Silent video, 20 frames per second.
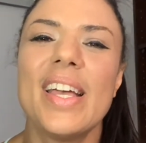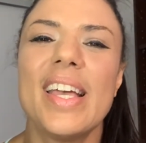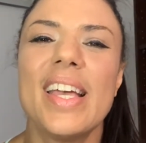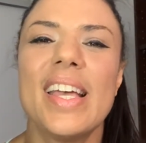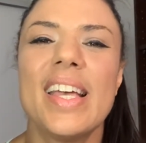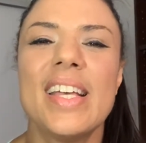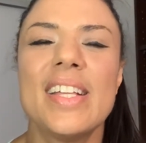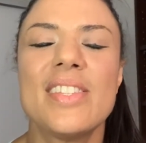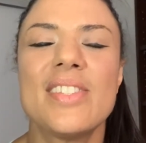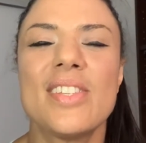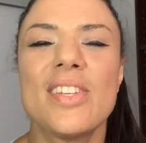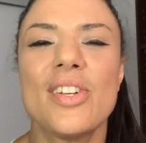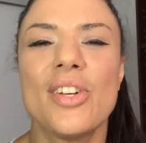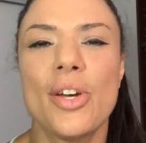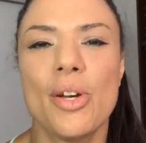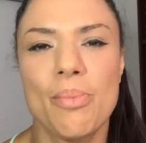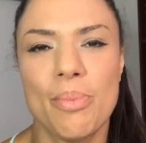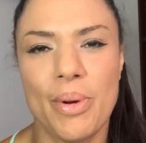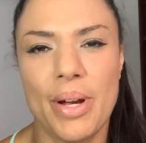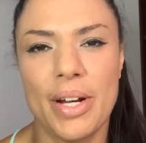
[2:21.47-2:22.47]
It's a
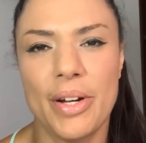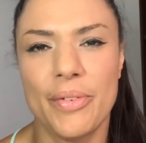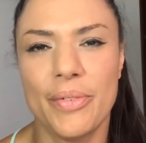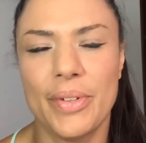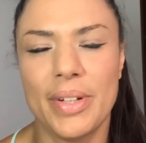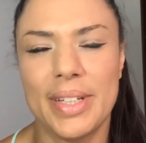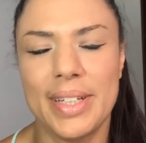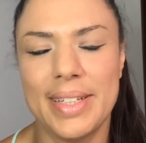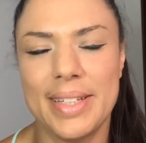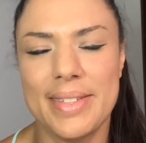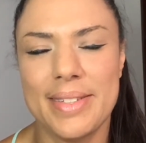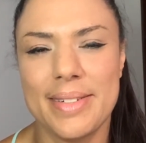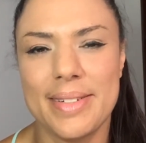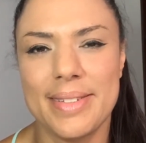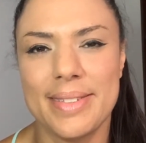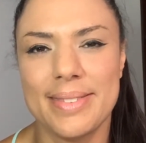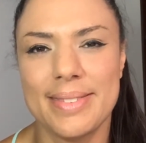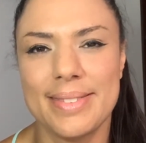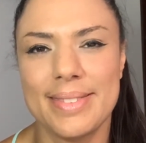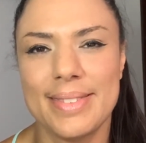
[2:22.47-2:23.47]
no-brainer, really, isn't
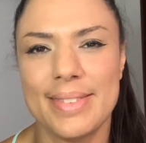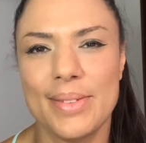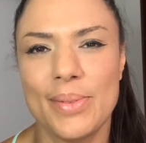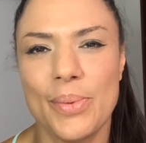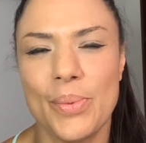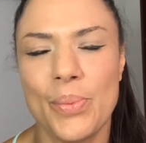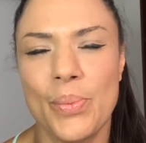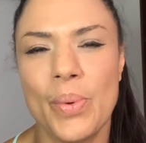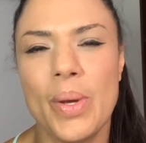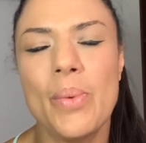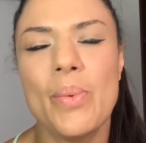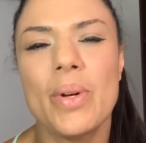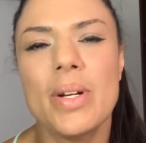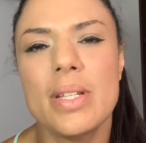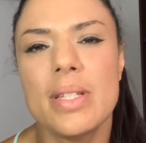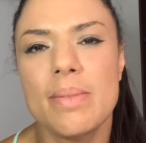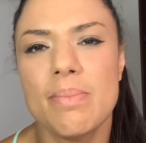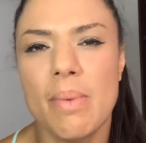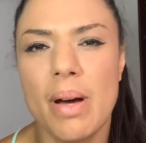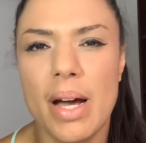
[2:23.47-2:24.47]
it? We want
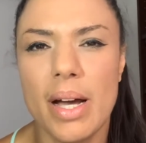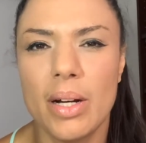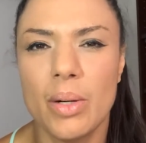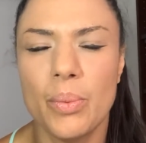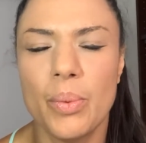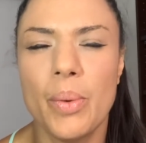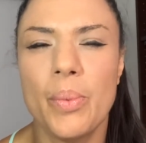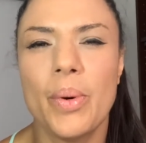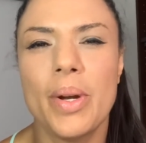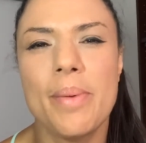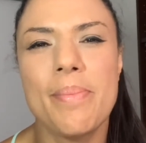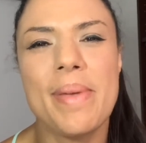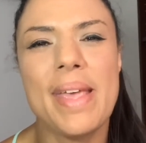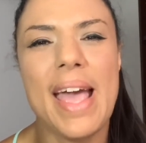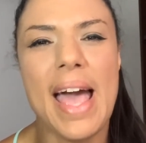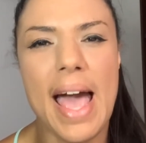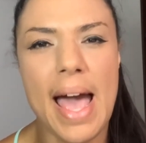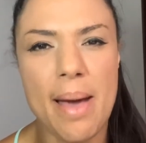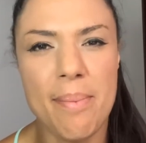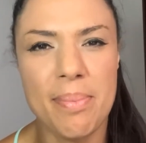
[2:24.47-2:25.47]
to smile. We want to be
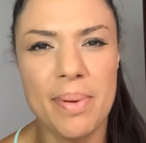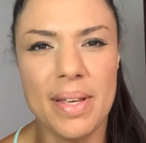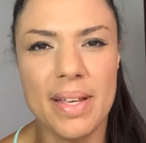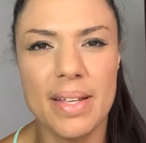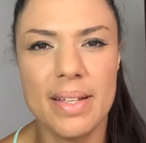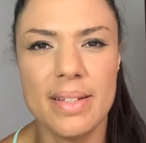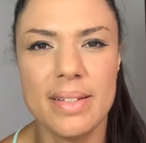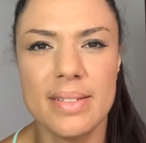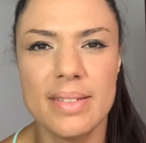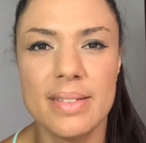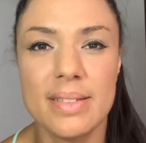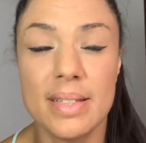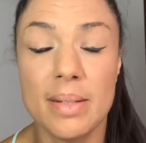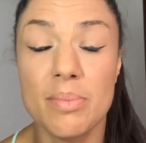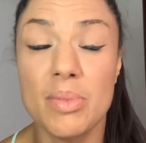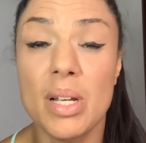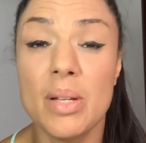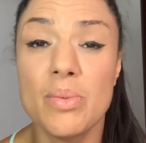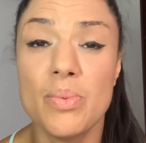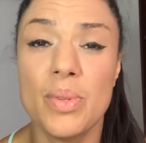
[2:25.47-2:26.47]
happy.
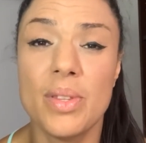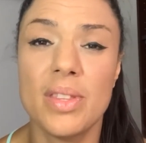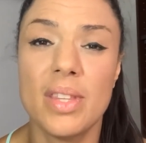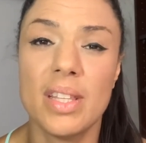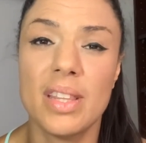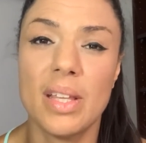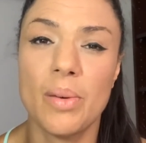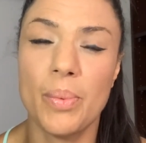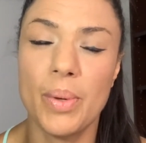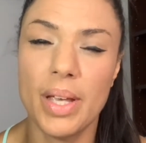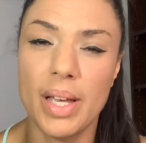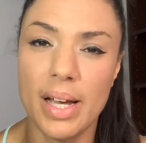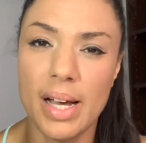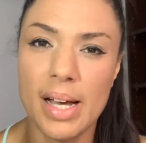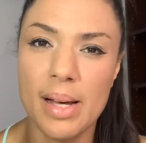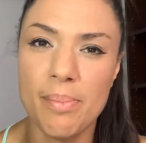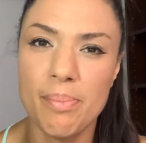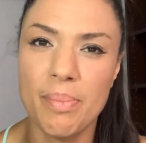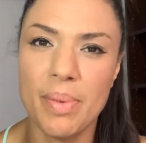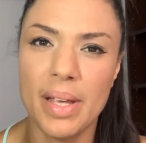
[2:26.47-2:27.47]
Sometimes we think that we
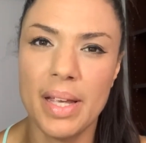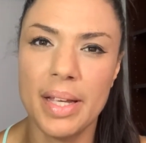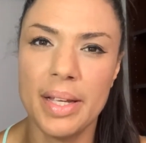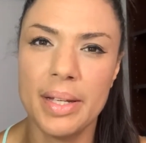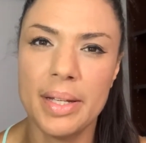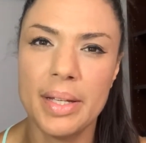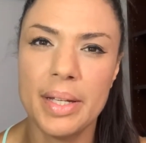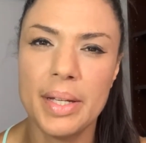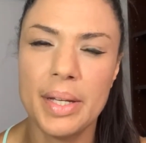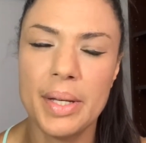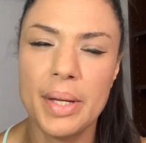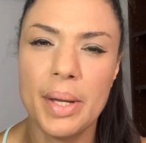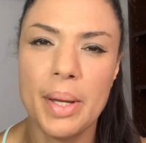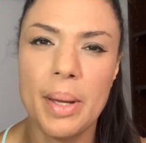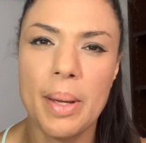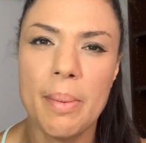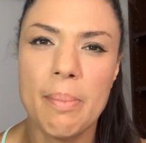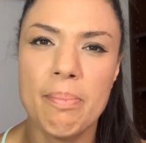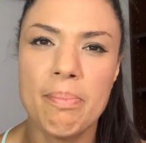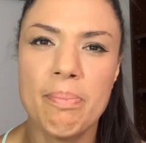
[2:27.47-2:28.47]
can't be.
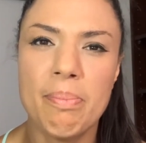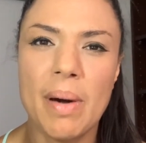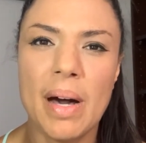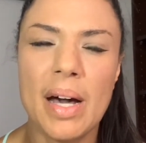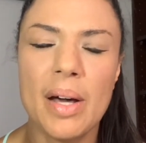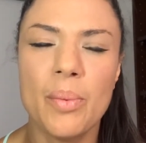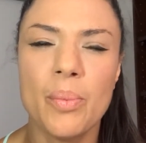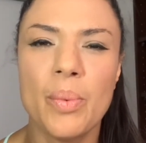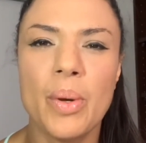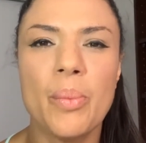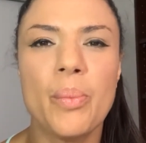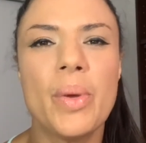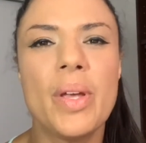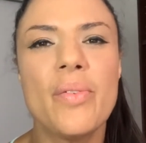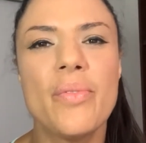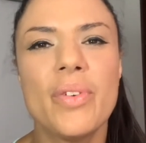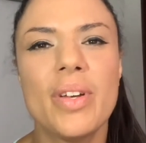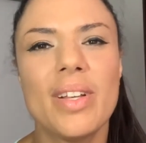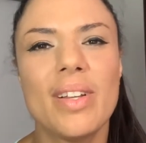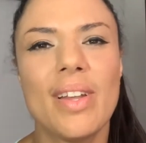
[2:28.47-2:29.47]
But when we
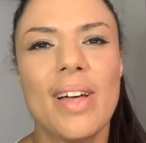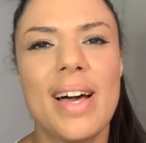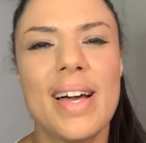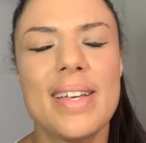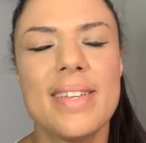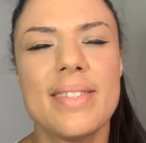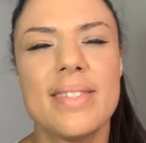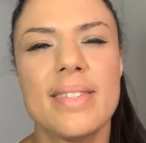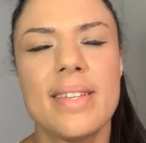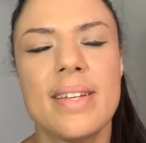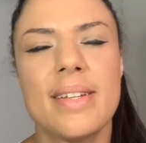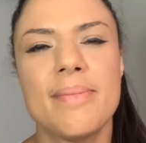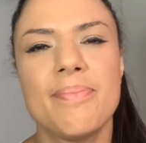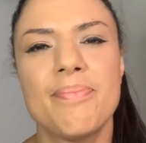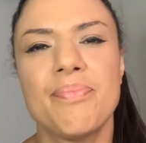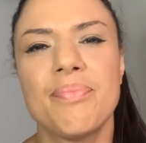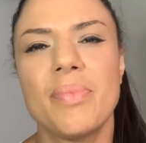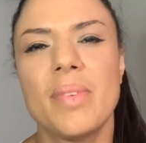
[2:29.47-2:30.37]
realize that